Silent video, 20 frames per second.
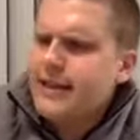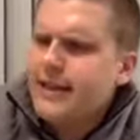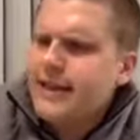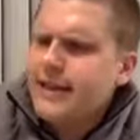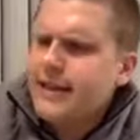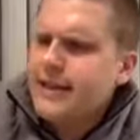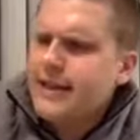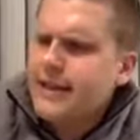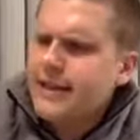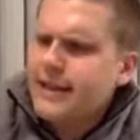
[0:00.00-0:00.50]

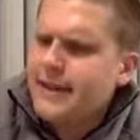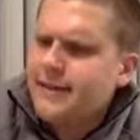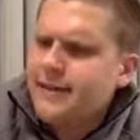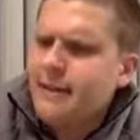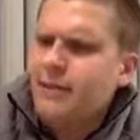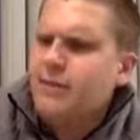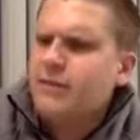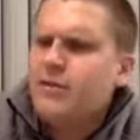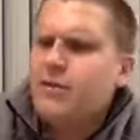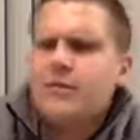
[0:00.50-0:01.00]

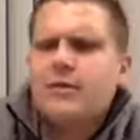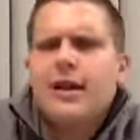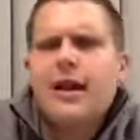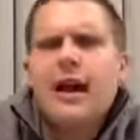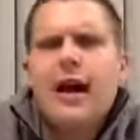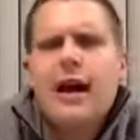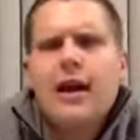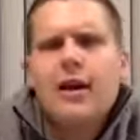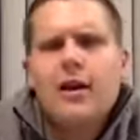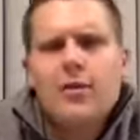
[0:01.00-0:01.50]
I'm a little
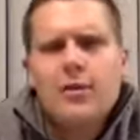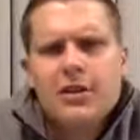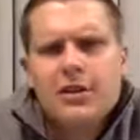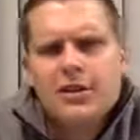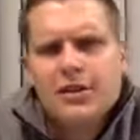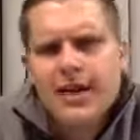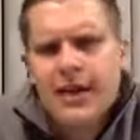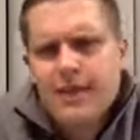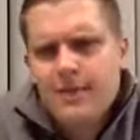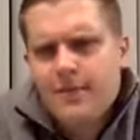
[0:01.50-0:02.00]
tired. We just
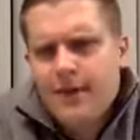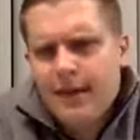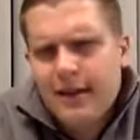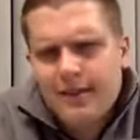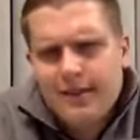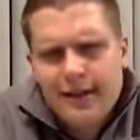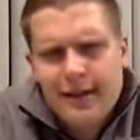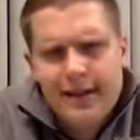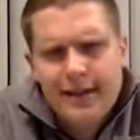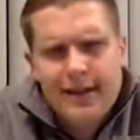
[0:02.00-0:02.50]
had a big
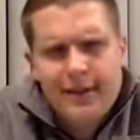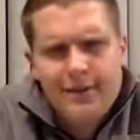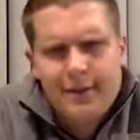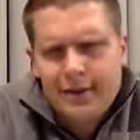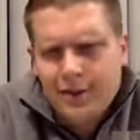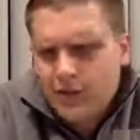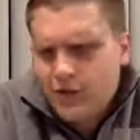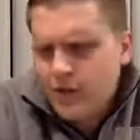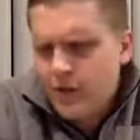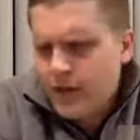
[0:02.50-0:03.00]
event in my
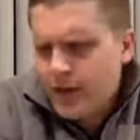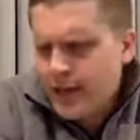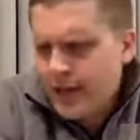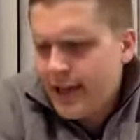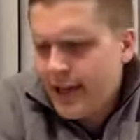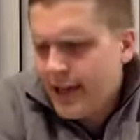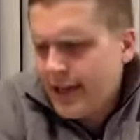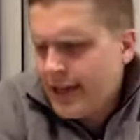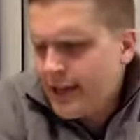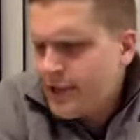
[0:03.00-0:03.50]
store
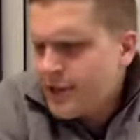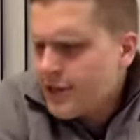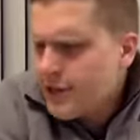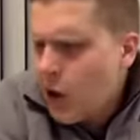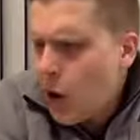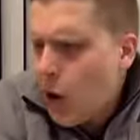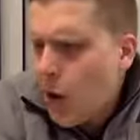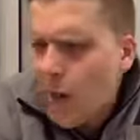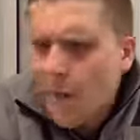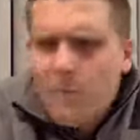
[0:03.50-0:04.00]
today,
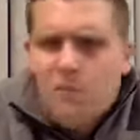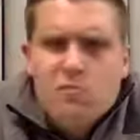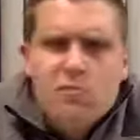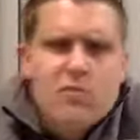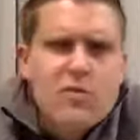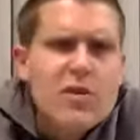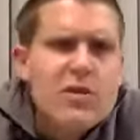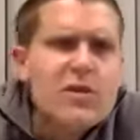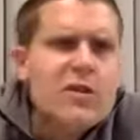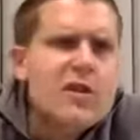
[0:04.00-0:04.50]
so
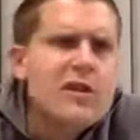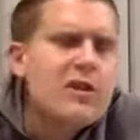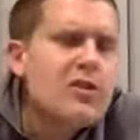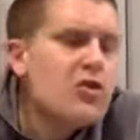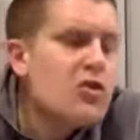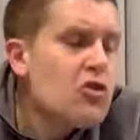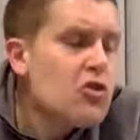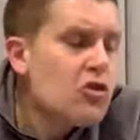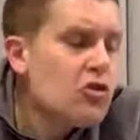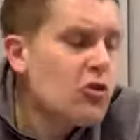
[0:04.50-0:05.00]

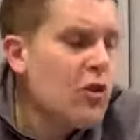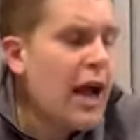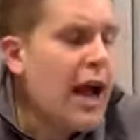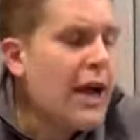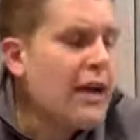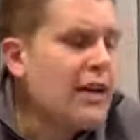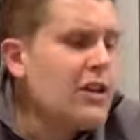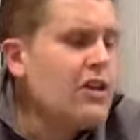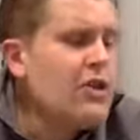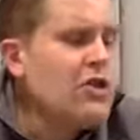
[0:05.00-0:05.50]
try
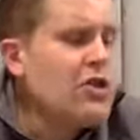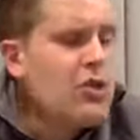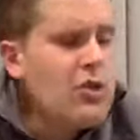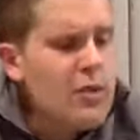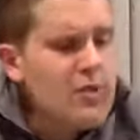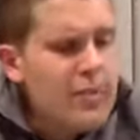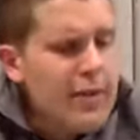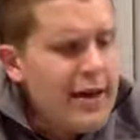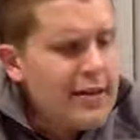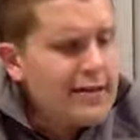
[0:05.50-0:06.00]
to do the
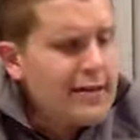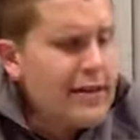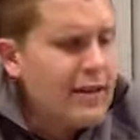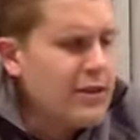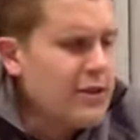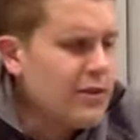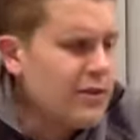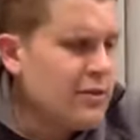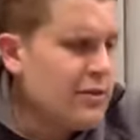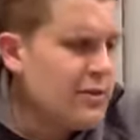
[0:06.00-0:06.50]
best I
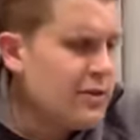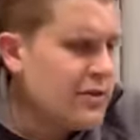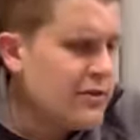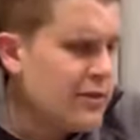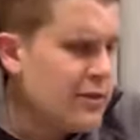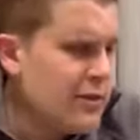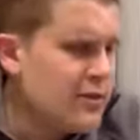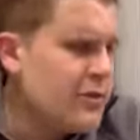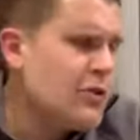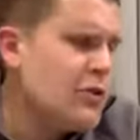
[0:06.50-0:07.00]
could this
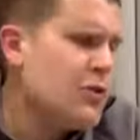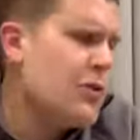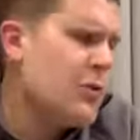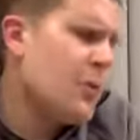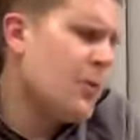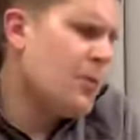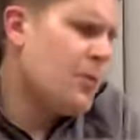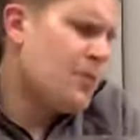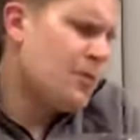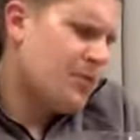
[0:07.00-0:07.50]

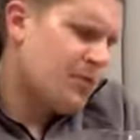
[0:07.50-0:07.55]
review.